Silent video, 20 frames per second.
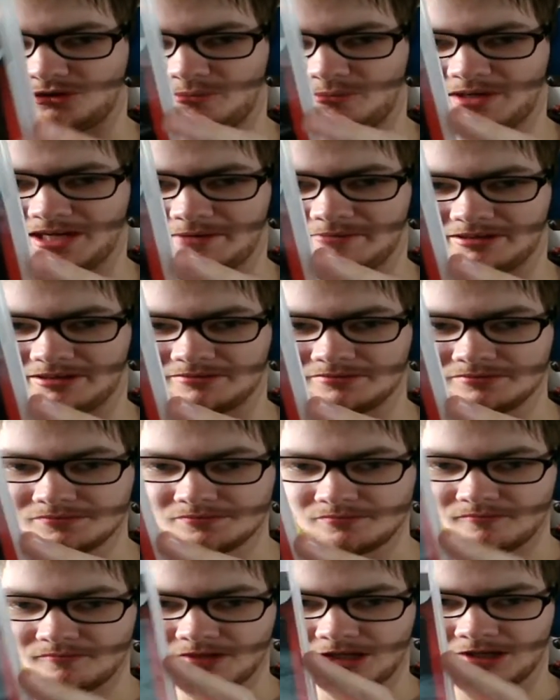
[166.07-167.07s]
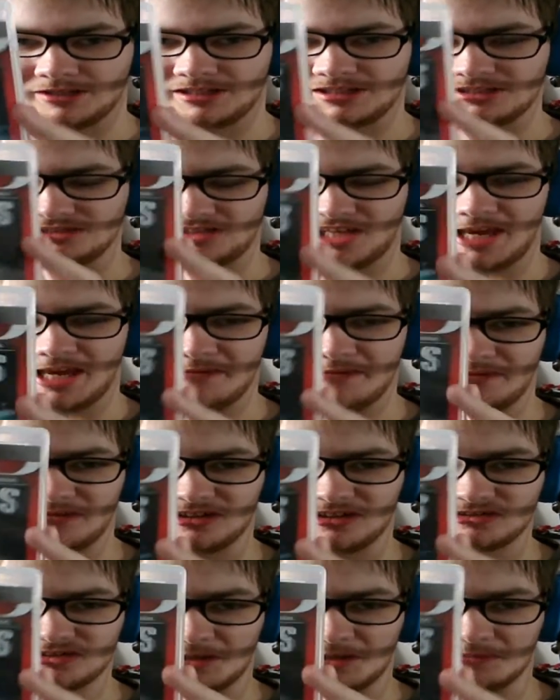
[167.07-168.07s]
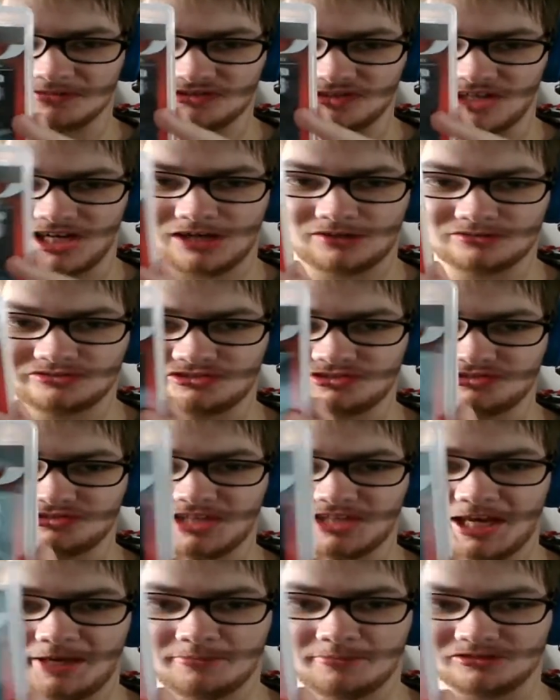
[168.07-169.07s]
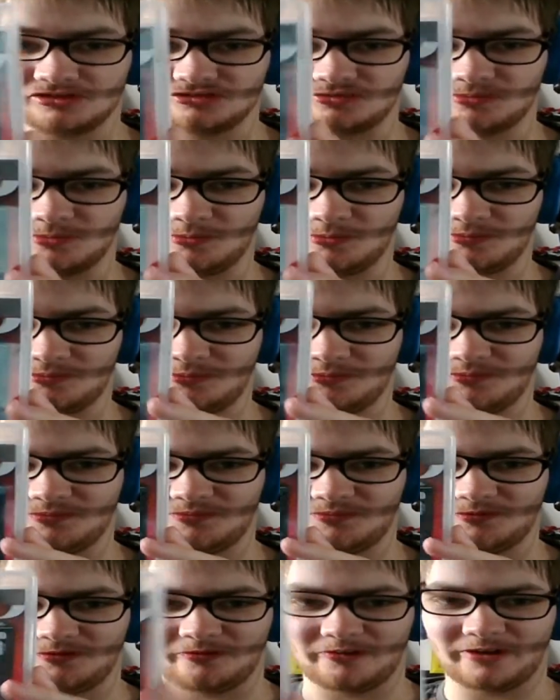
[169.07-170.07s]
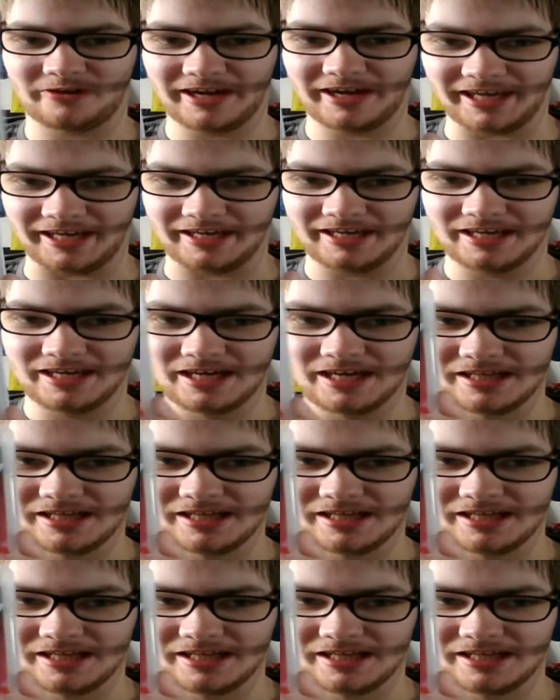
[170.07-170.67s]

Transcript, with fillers: or whatever, and this game first time was announced, this game was free.